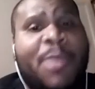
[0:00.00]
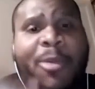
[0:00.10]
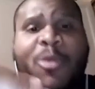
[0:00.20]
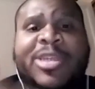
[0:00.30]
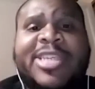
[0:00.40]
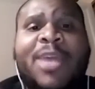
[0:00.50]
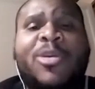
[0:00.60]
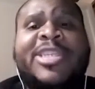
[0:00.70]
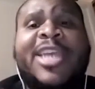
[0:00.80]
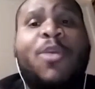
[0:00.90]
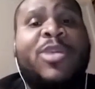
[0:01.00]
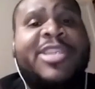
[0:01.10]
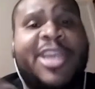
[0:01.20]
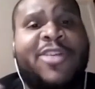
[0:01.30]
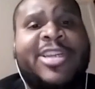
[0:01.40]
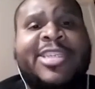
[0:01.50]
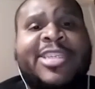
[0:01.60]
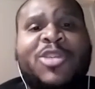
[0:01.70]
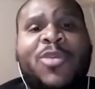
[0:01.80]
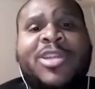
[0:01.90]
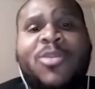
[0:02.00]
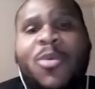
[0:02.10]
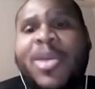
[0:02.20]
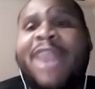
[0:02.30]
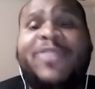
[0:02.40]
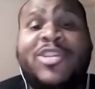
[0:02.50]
remember we said we're, te- we tearing this situation where we have yeah.